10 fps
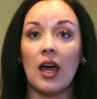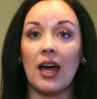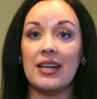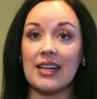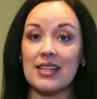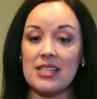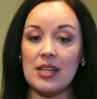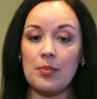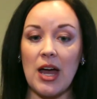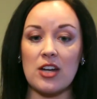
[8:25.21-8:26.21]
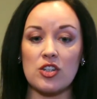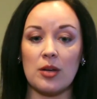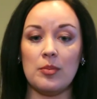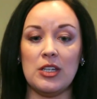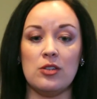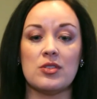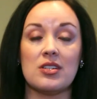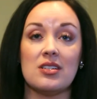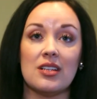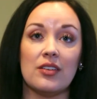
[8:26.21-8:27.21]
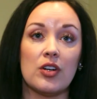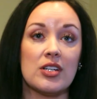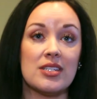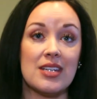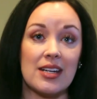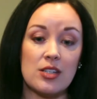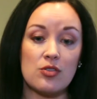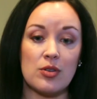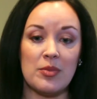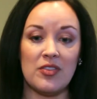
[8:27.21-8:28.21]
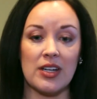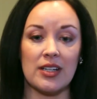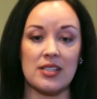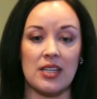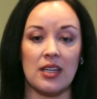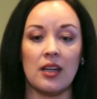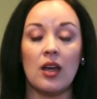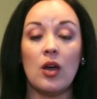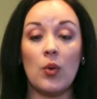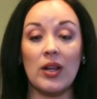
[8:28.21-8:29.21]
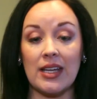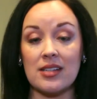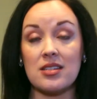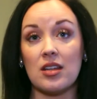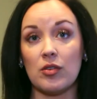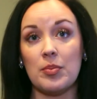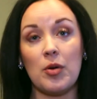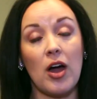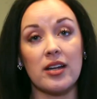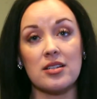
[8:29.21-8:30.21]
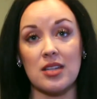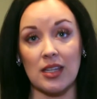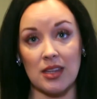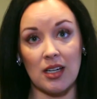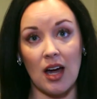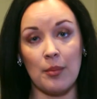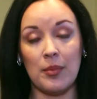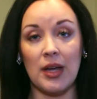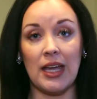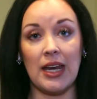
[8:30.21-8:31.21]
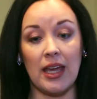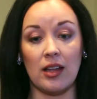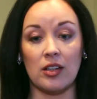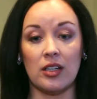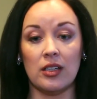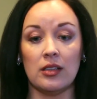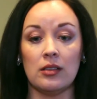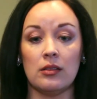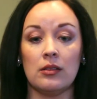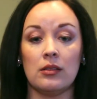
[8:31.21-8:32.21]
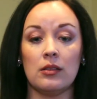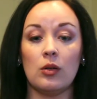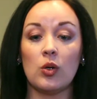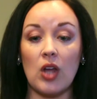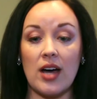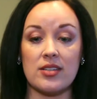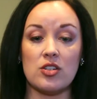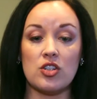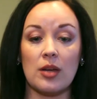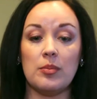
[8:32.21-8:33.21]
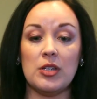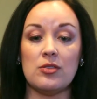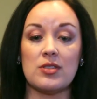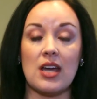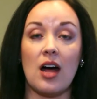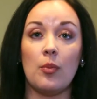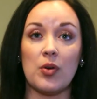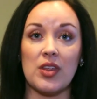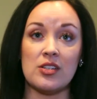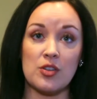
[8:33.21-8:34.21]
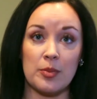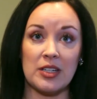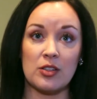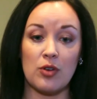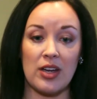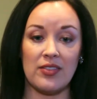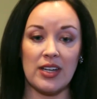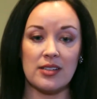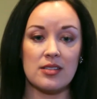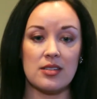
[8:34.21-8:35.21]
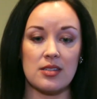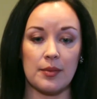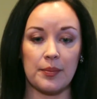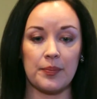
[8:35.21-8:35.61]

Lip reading: A nicotine patch can be used to deliver a steady stream of nicotine, while ancillary products like the gum, inhaler, or lozenge can be used to help with intermittent cravings.